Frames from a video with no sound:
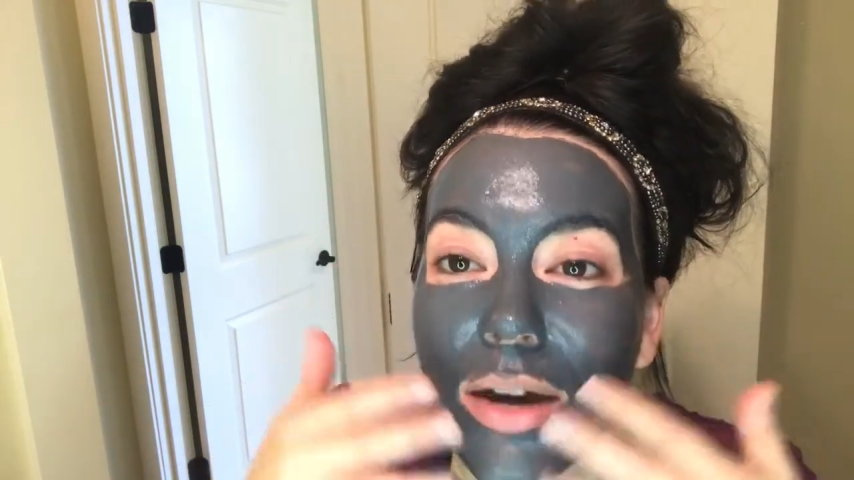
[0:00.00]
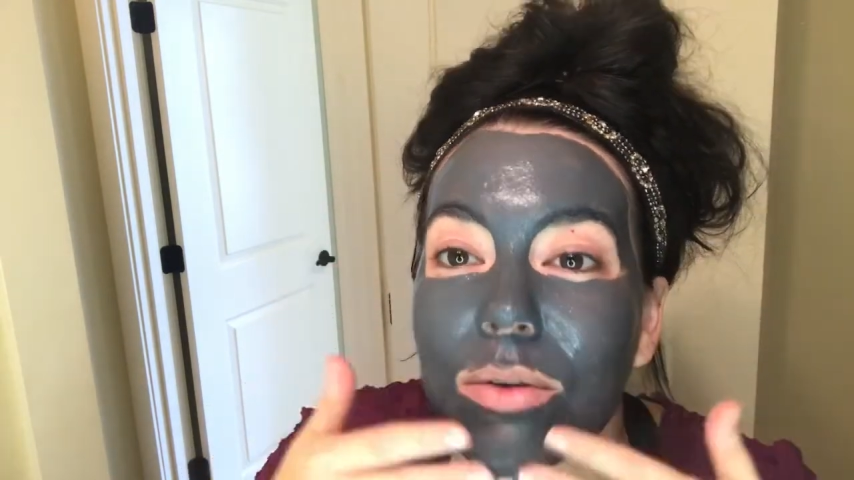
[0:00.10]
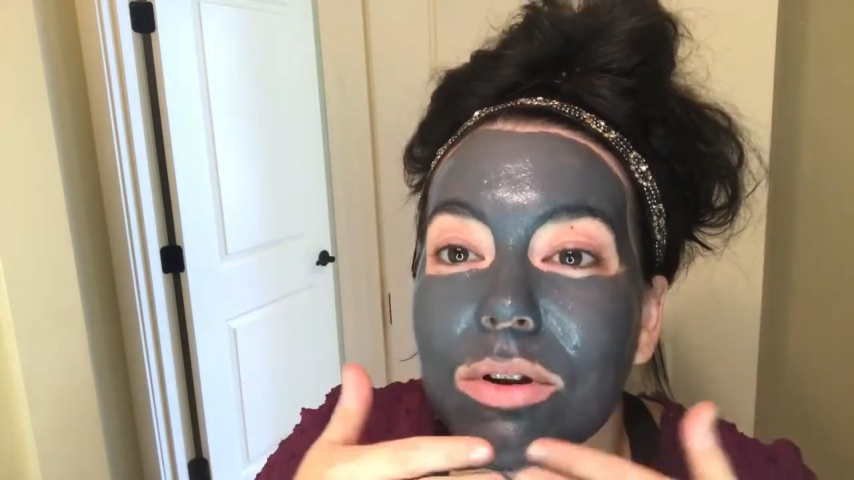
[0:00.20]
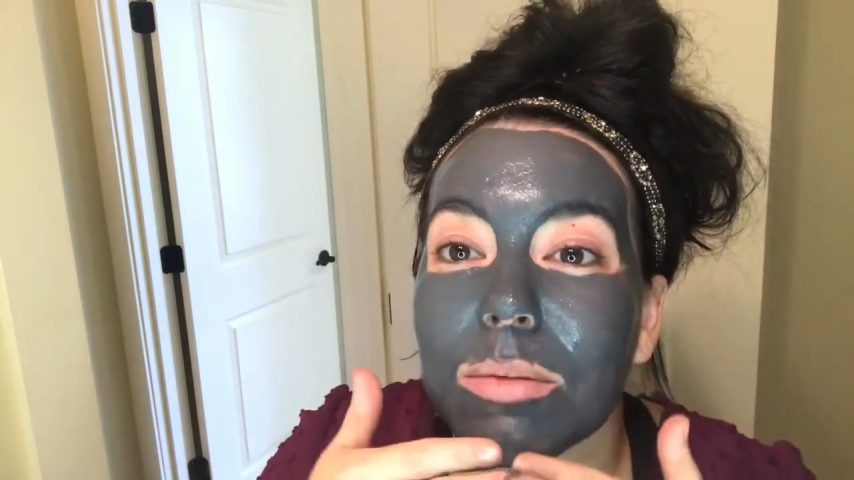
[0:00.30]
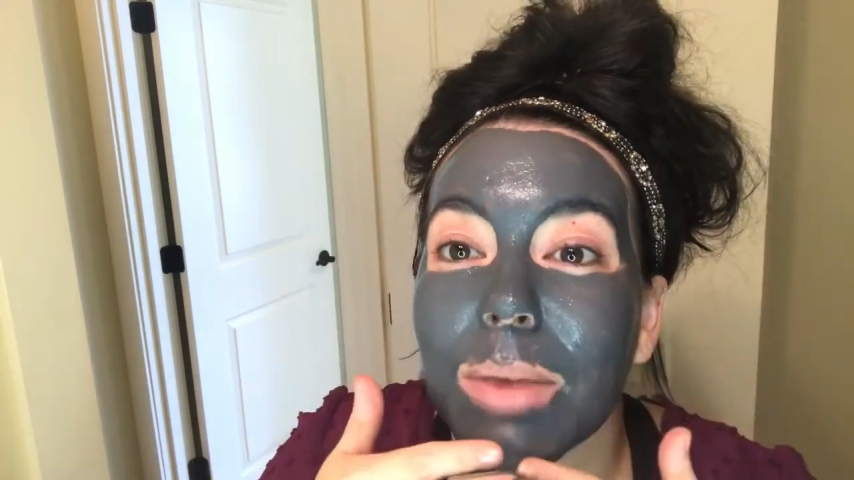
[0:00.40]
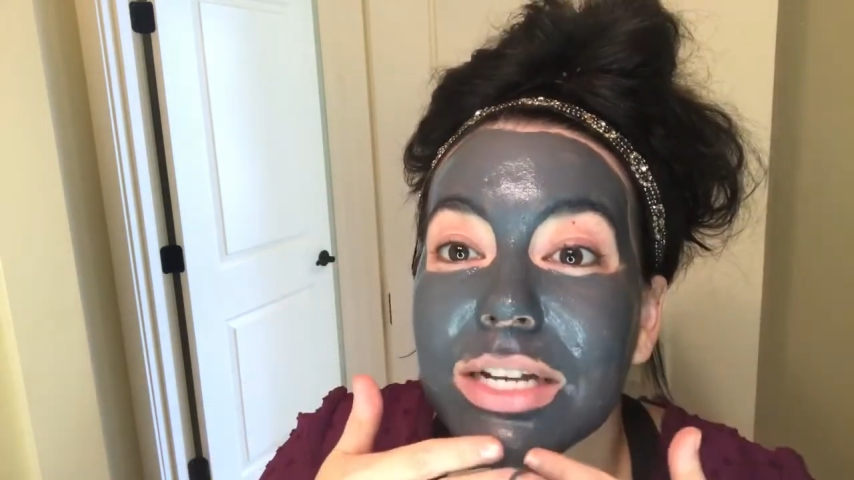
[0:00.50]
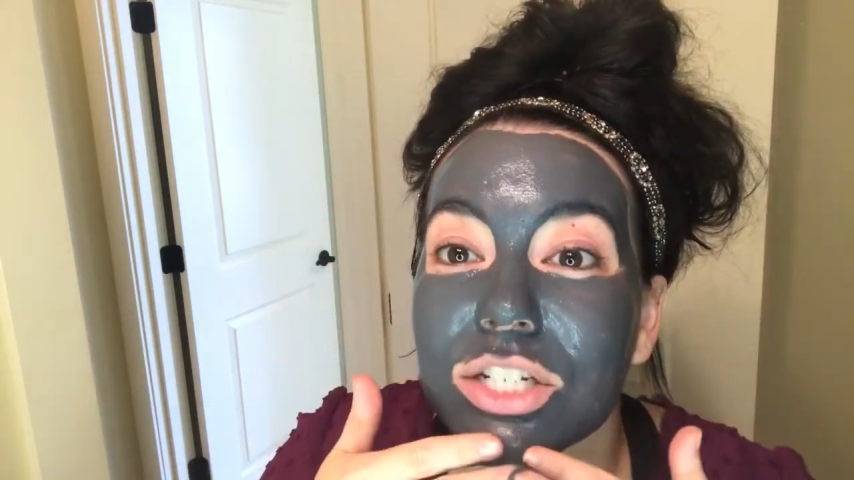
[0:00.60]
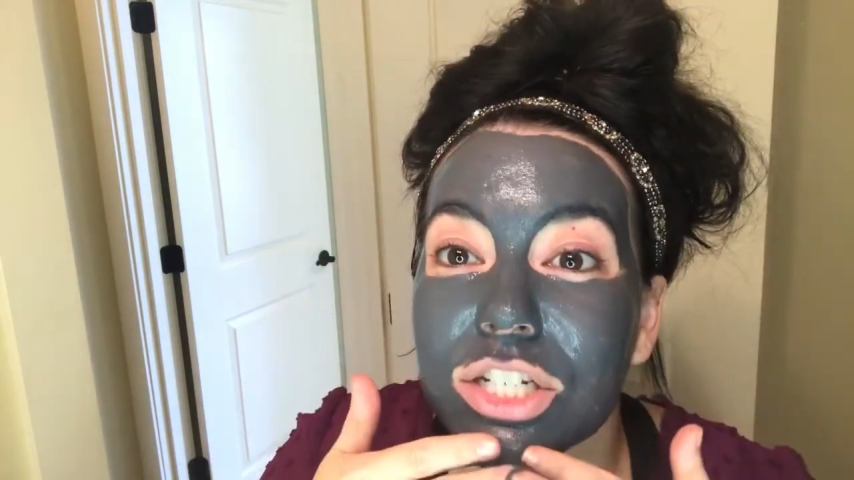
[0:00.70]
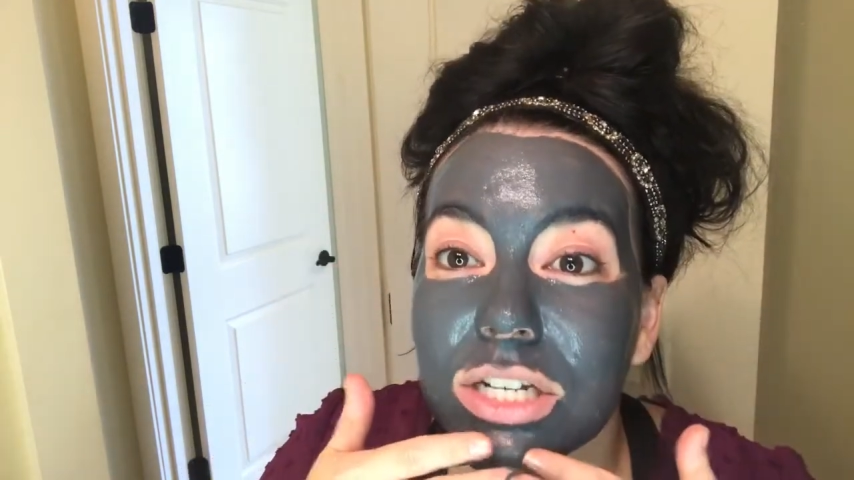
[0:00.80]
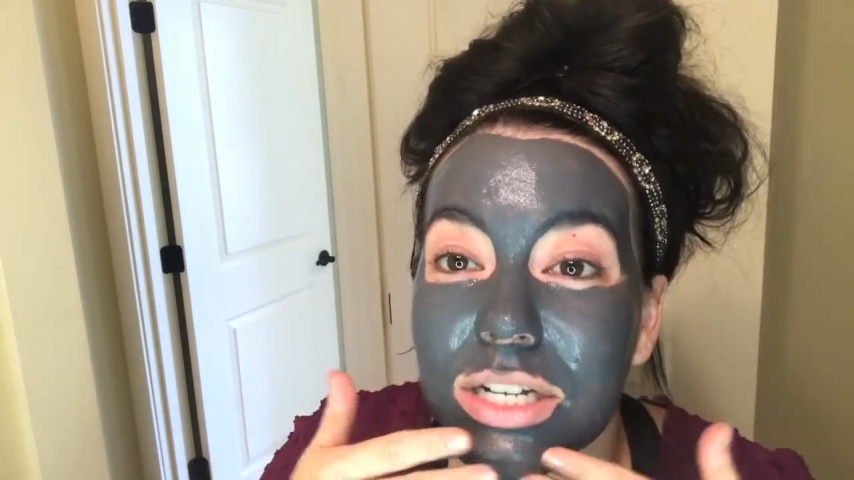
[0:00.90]
out. My
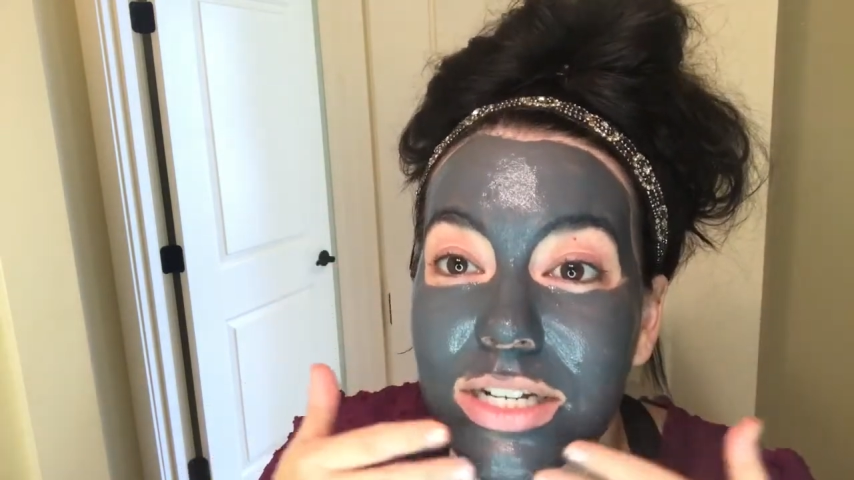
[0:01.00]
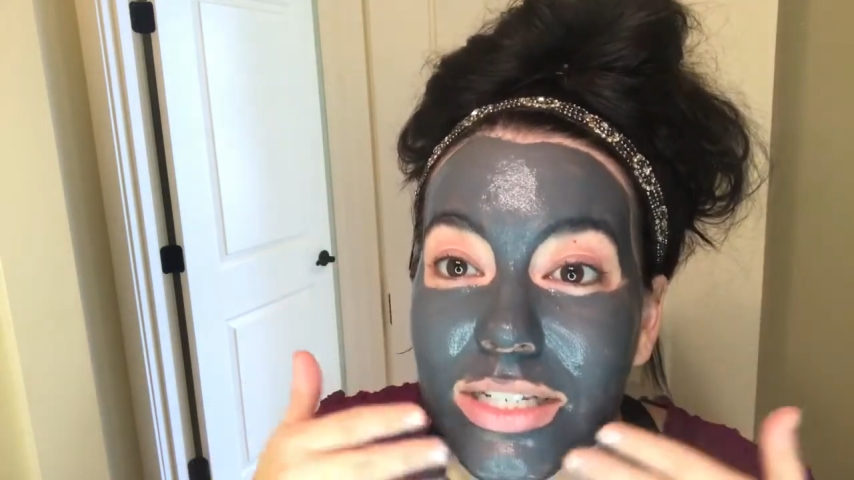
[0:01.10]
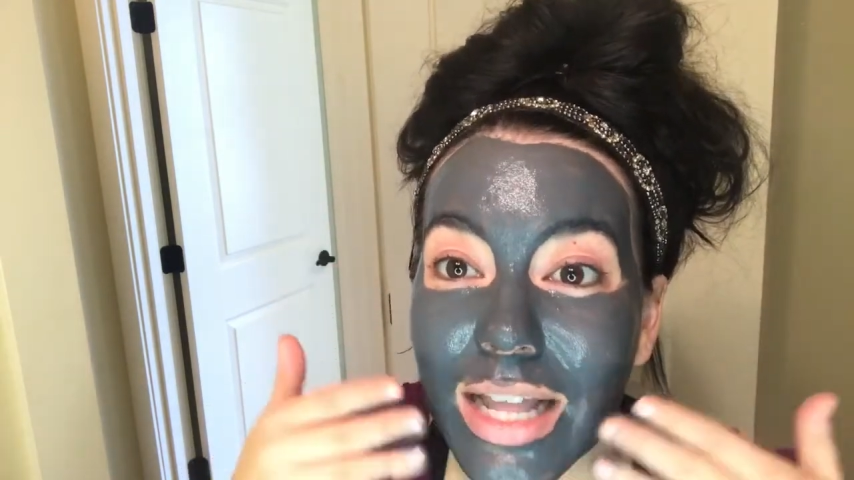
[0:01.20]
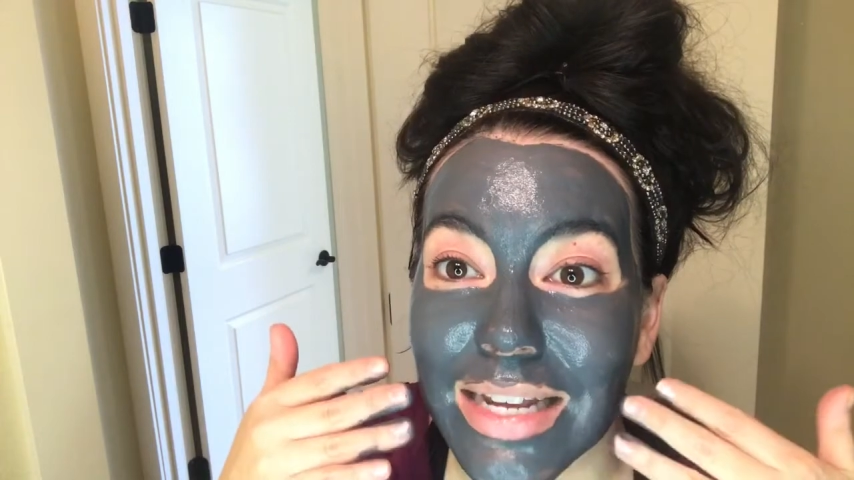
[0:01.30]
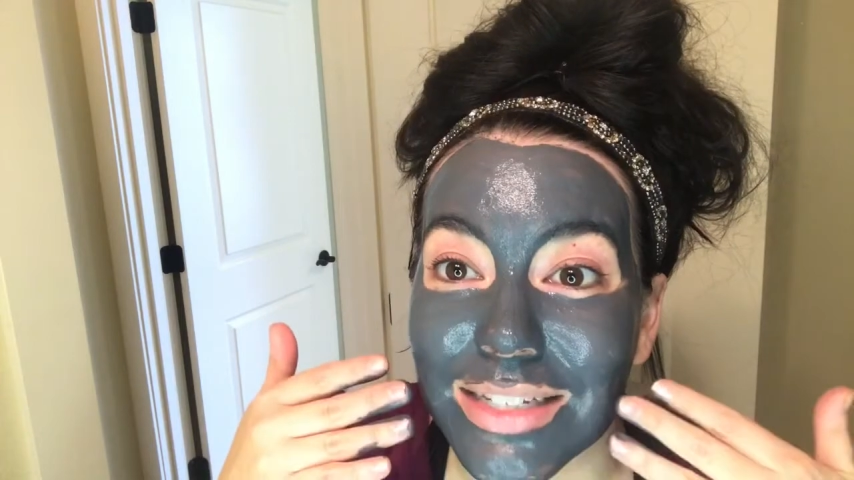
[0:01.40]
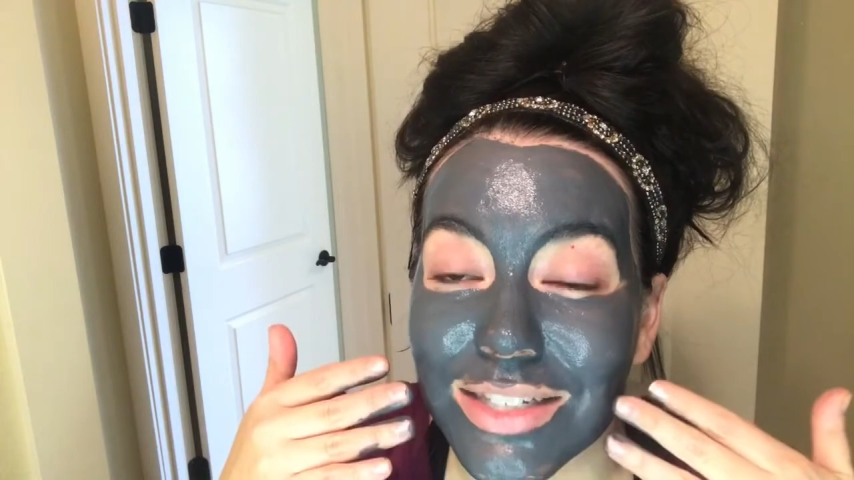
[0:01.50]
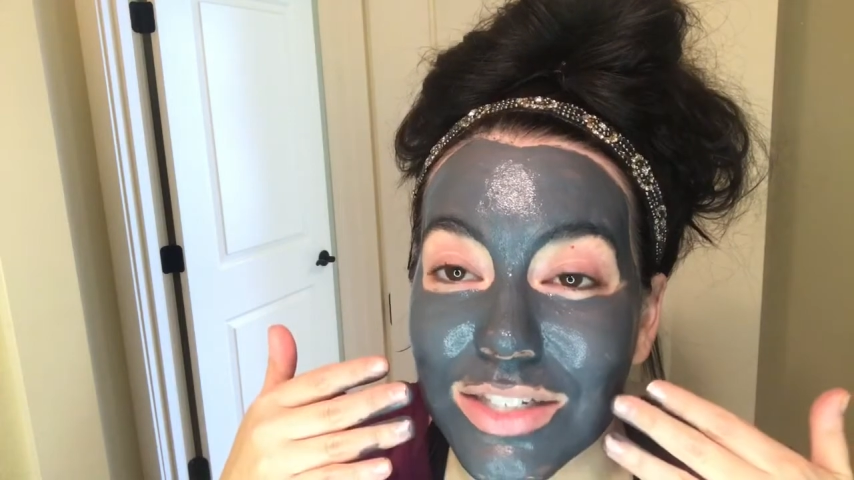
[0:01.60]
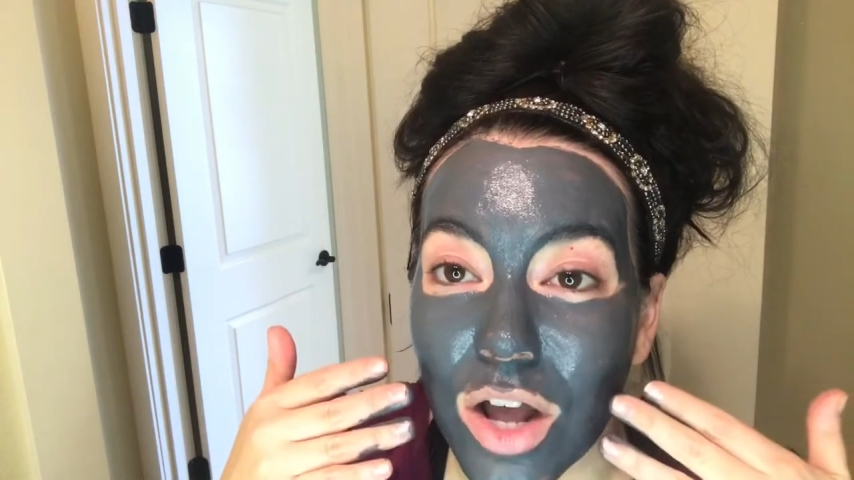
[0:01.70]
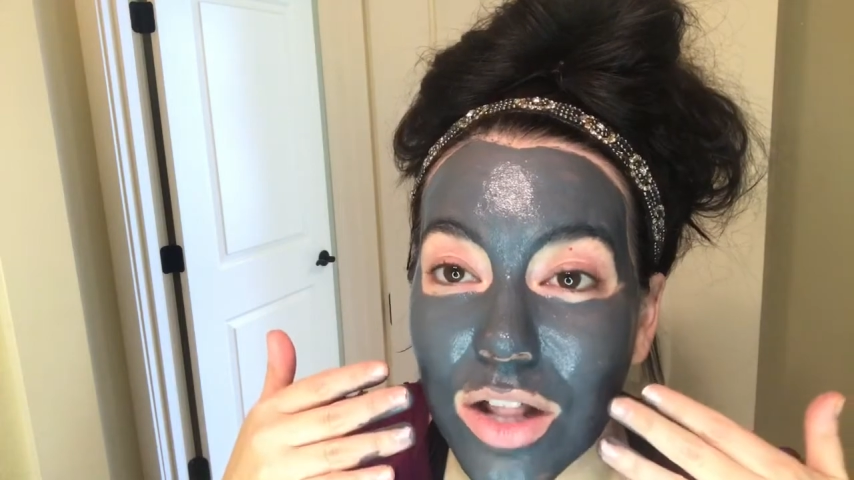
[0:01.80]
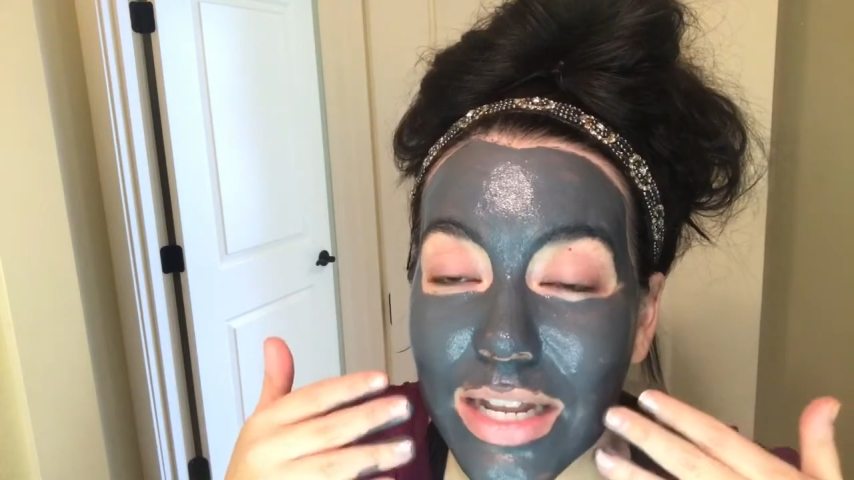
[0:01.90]
chin is like
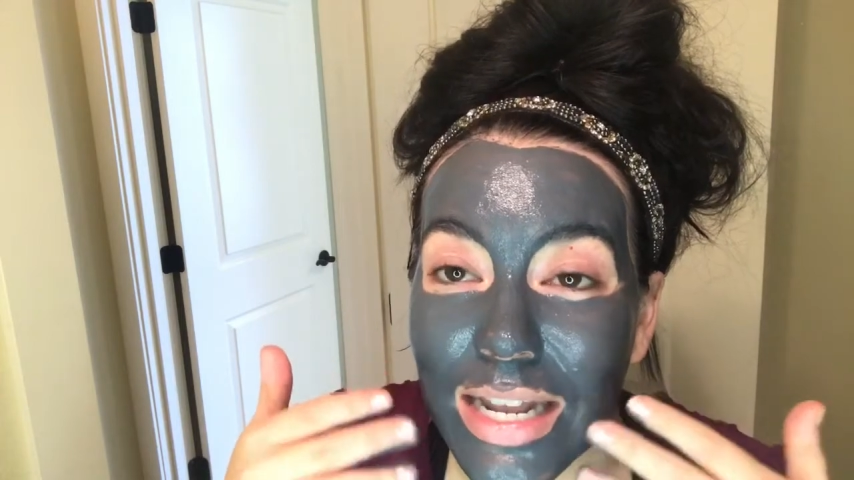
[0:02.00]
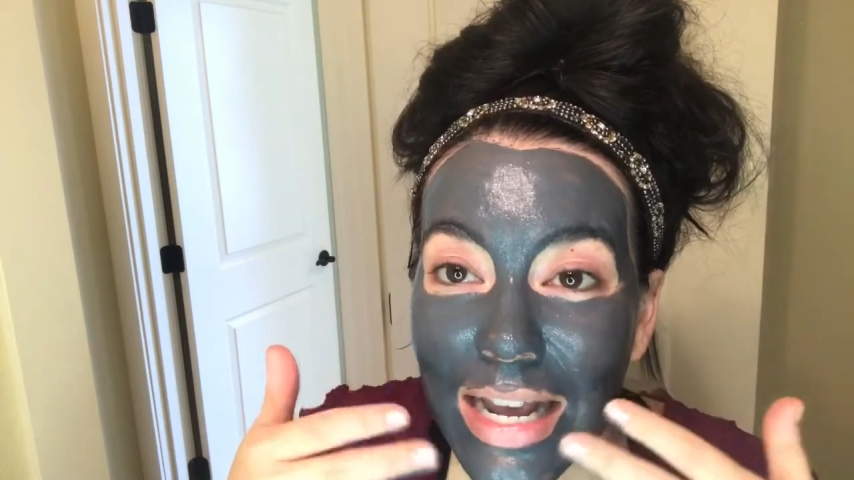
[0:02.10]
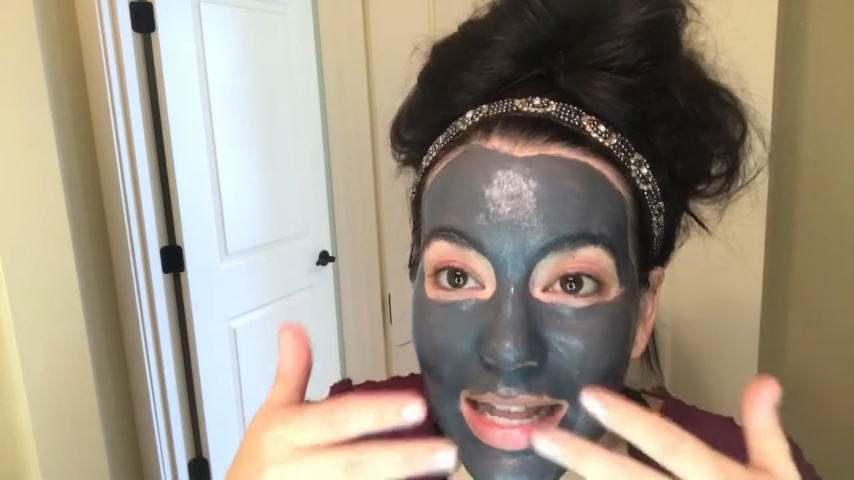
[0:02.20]
solid.